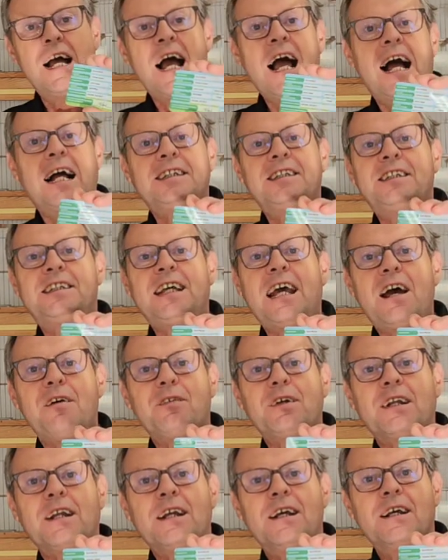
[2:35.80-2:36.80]
and
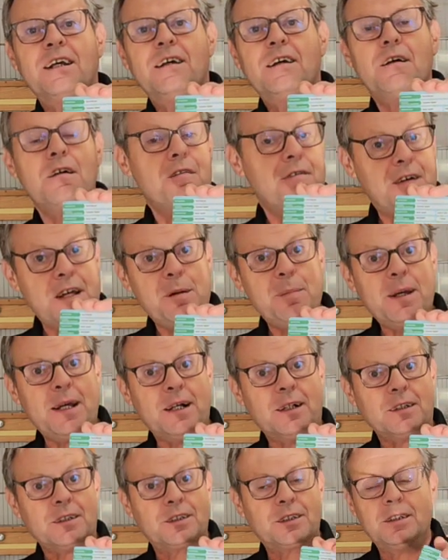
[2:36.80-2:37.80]
7
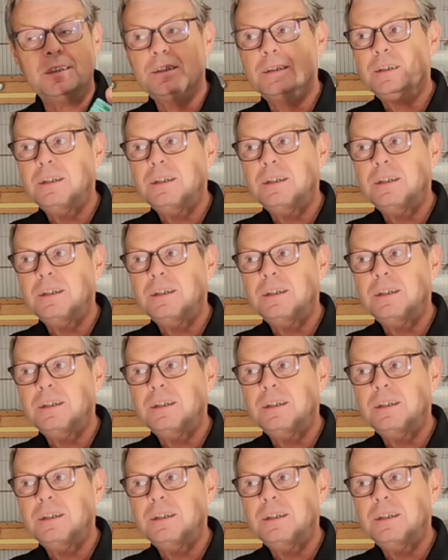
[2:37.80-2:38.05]
females,